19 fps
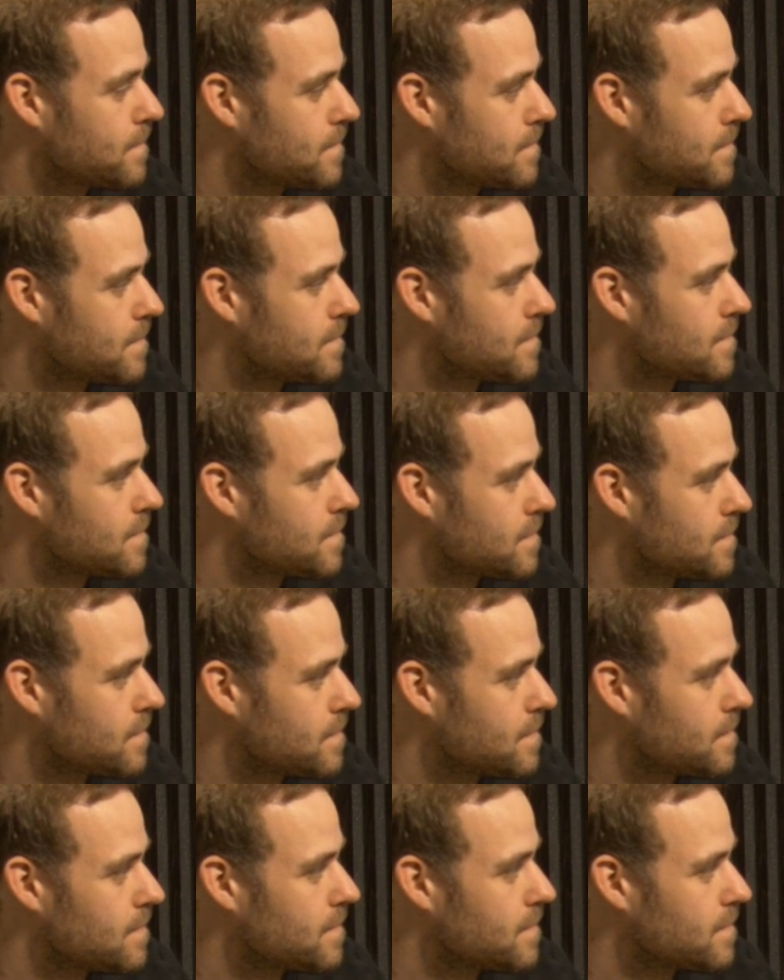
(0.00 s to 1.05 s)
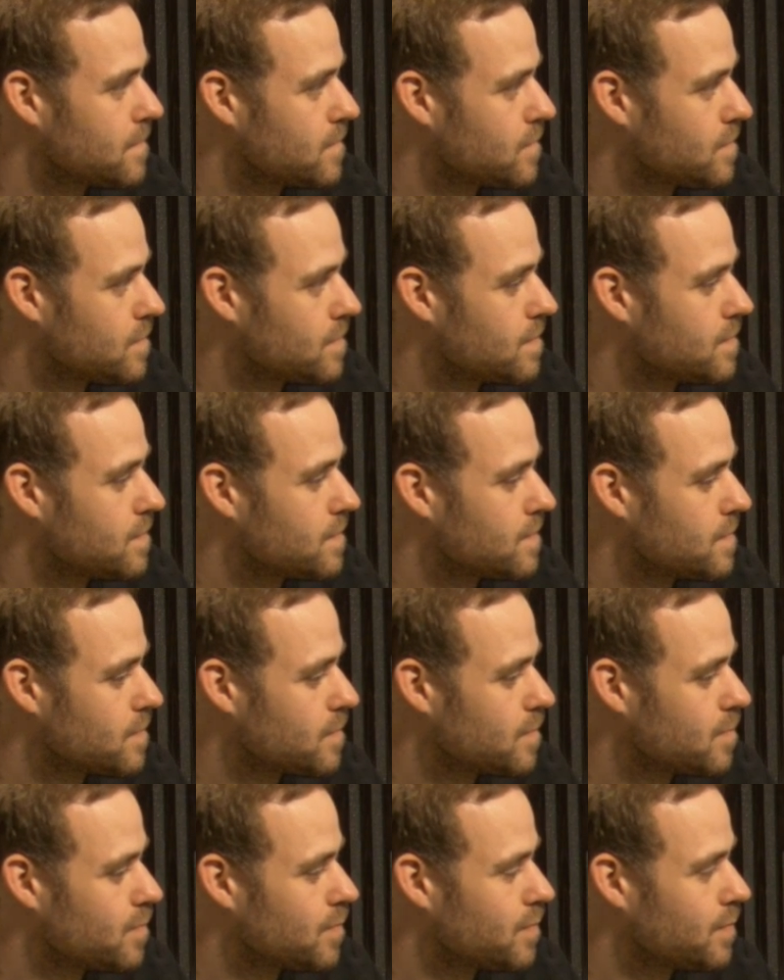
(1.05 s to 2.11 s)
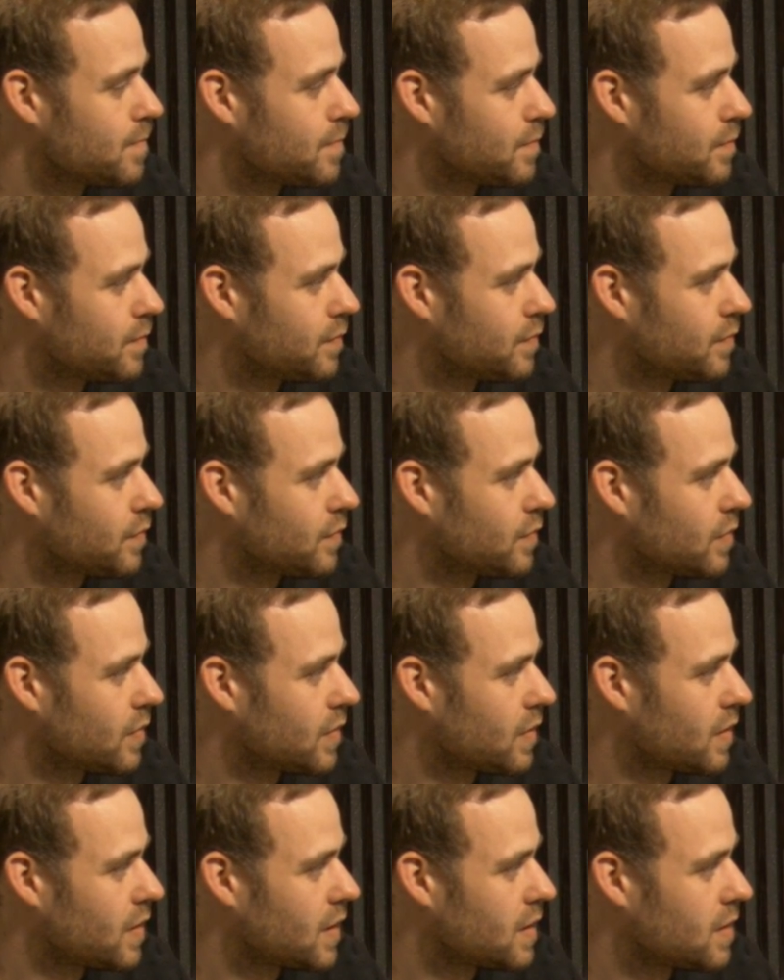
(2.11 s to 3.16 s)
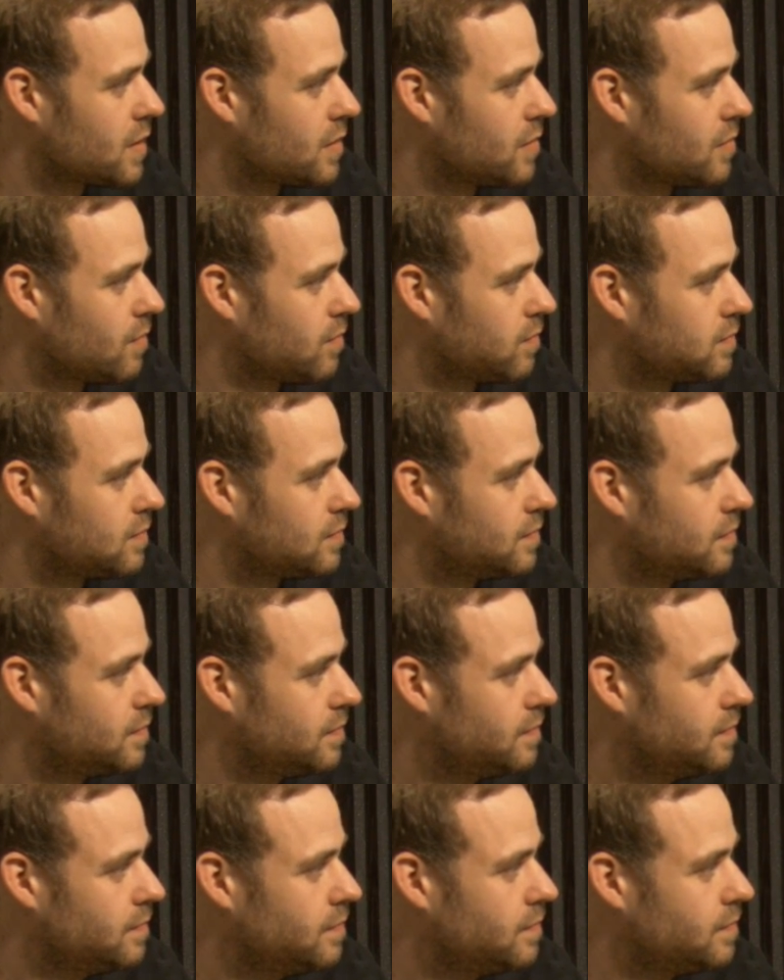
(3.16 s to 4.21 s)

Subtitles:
No words are spoken by the person on screen.